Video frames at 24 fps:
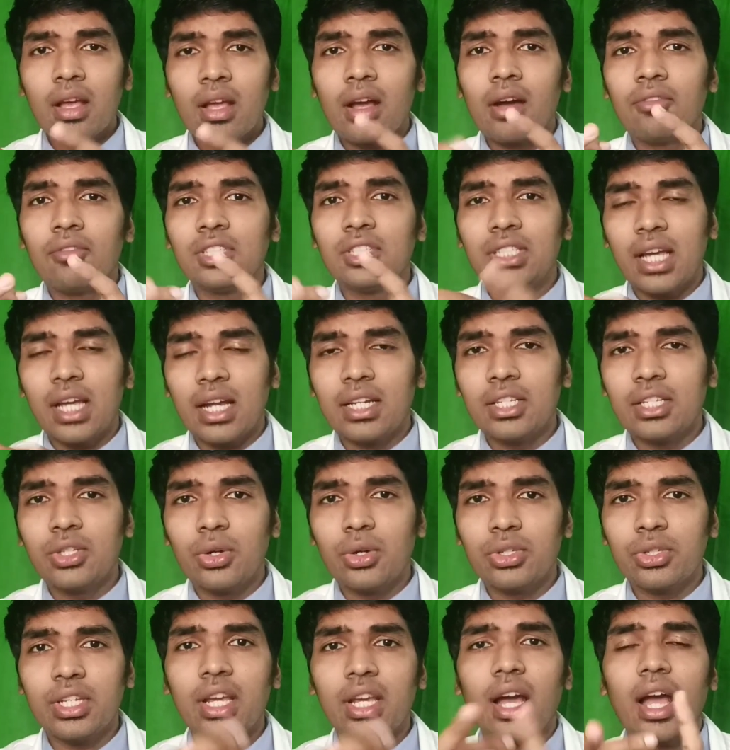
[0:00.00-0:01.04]
Vijayadi
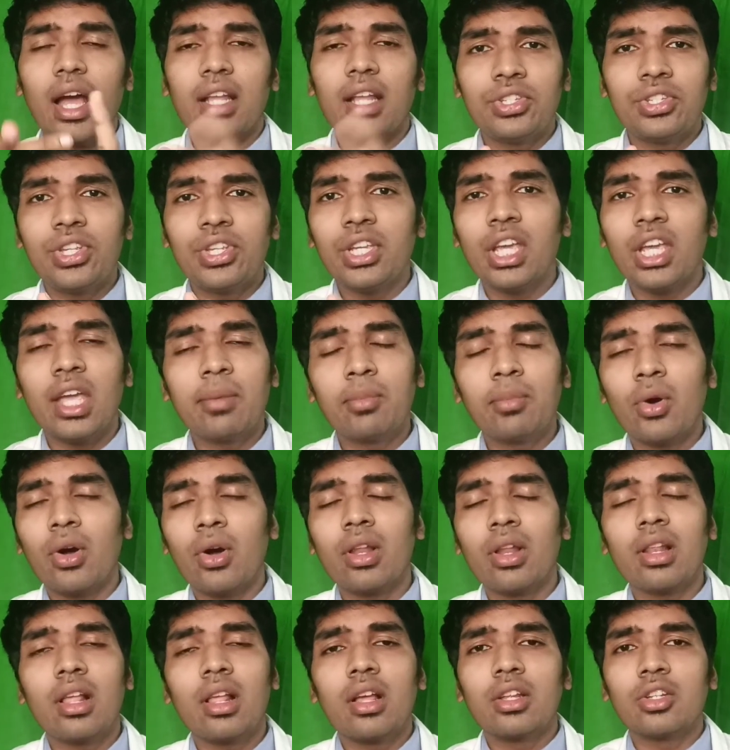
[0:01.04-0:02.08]
Joshi, and G.K.
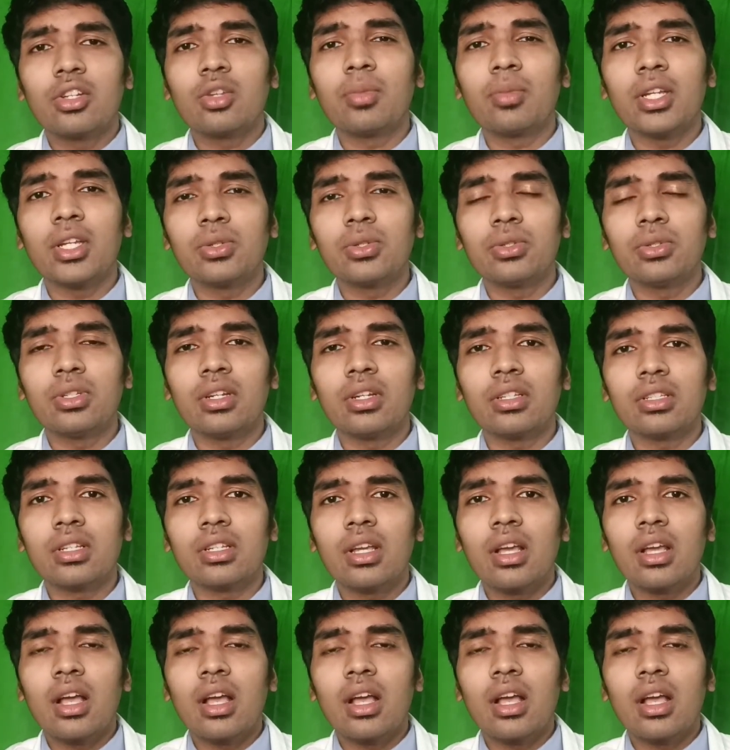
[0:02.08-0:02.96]
Paul to my juniors.